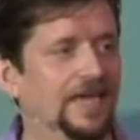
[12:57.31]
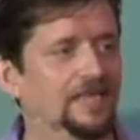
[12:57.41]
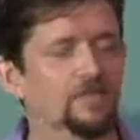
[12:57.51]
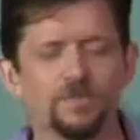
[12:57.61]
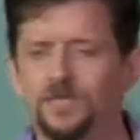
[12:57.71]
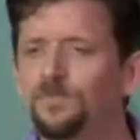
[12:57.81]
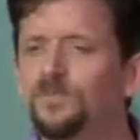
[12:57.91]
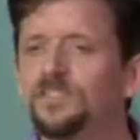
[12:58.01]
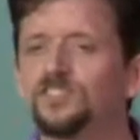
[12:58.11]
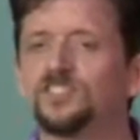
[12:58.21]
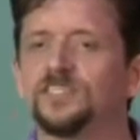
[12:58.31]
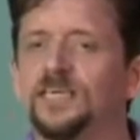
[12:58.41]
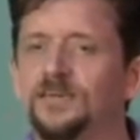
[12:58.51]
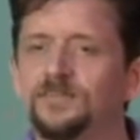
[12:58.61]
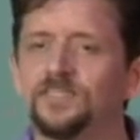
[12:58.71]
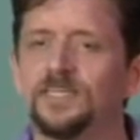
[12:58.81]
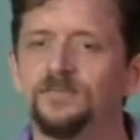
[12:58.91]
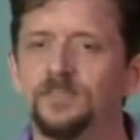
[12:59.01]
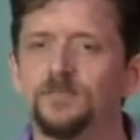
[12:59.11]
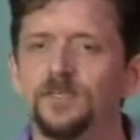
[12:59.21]
And the people that just gave us
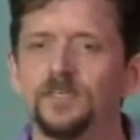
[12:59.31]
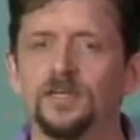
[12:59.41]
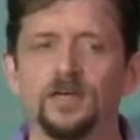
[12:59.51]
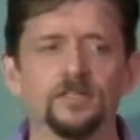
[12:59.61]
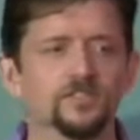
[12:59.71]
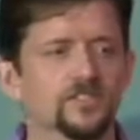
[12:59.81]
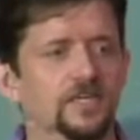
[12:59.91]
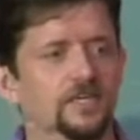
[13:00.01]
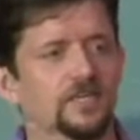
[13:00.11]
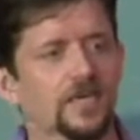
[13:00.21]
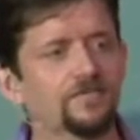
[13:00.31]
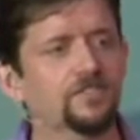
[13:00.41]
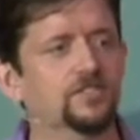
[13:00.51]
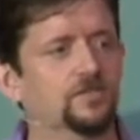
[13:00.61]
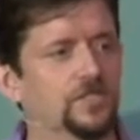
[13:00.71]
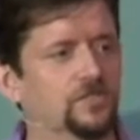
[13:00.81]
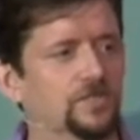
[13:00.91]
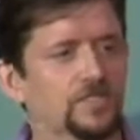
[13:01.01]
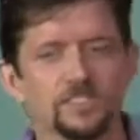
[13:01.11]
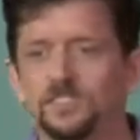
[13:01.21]
$70 million gave it to us
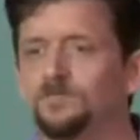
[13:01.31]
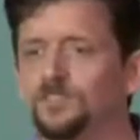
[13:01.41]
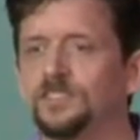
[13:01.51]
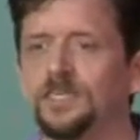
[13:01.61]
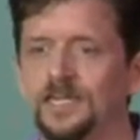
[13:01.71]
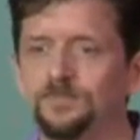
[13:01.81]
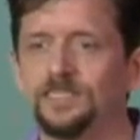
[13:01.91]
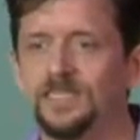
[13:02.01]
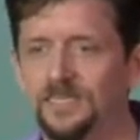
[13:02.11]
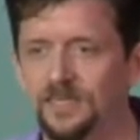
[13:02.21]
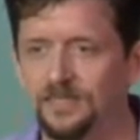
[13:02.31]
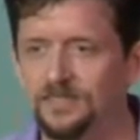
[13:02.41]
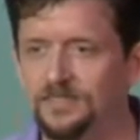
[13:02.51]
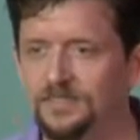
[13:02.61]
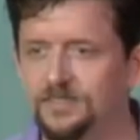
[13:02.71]
with the assumption that I'd be leading.